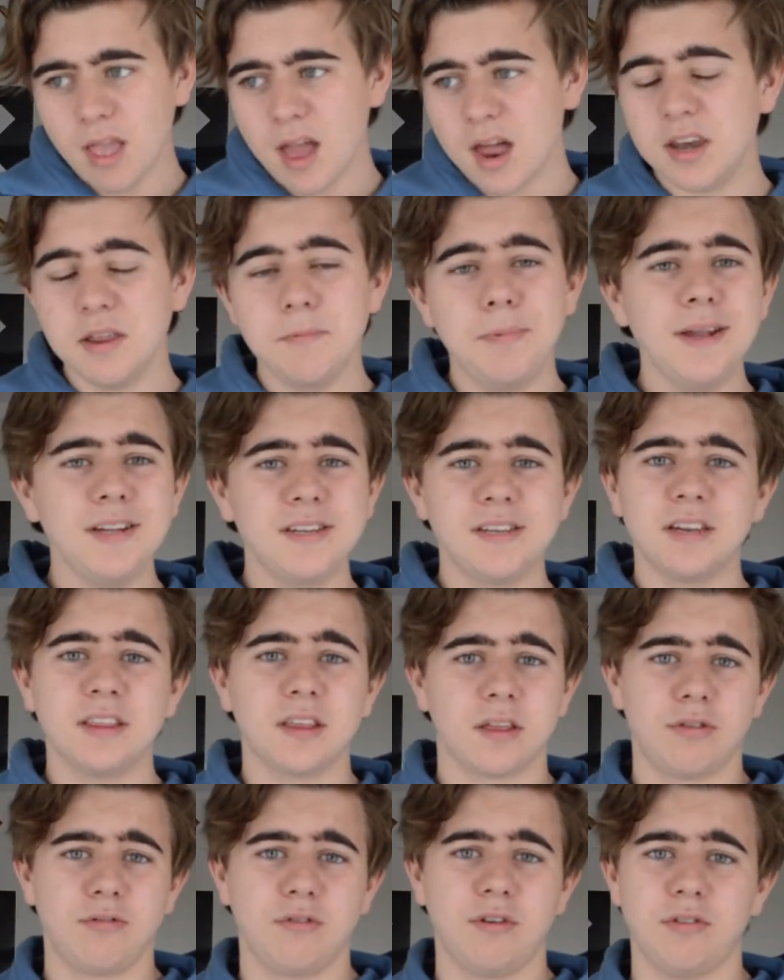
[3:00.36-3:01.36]
and he basically did
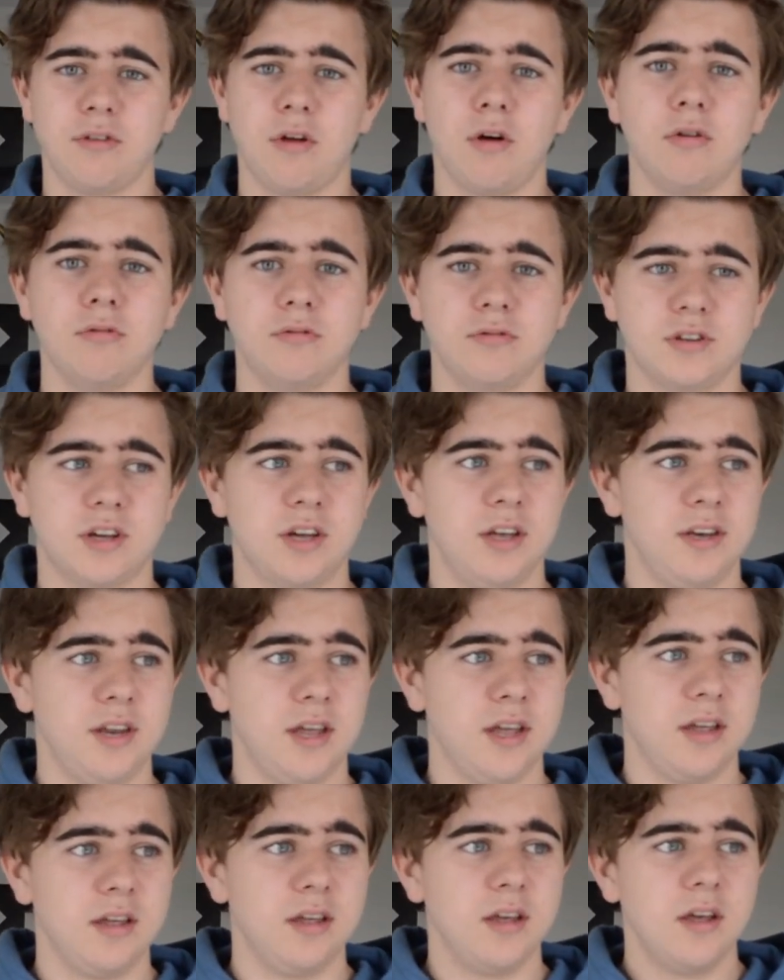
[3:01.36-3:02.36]
that throughout the whole entire
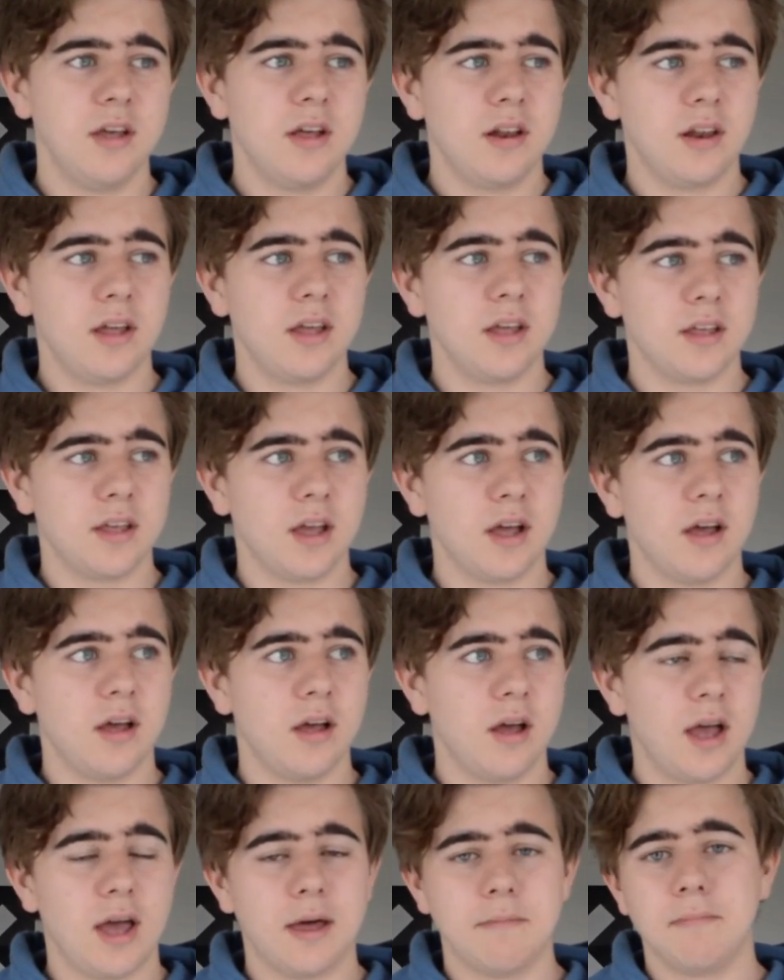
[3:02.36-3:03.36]
day. Like
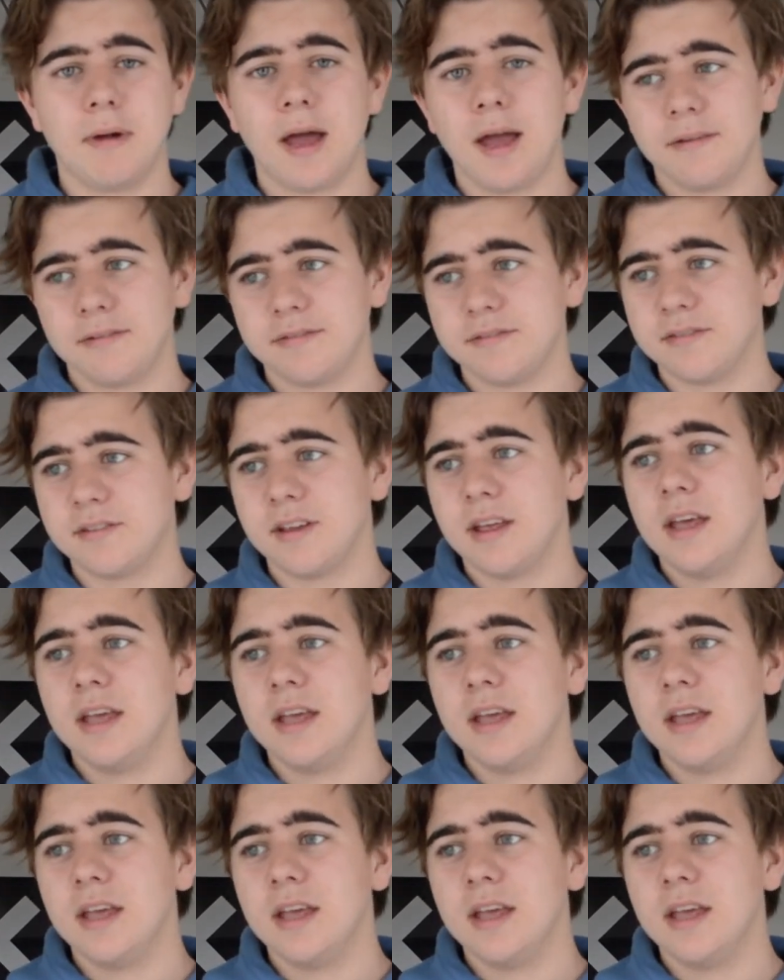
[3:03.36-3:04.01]
I had maths.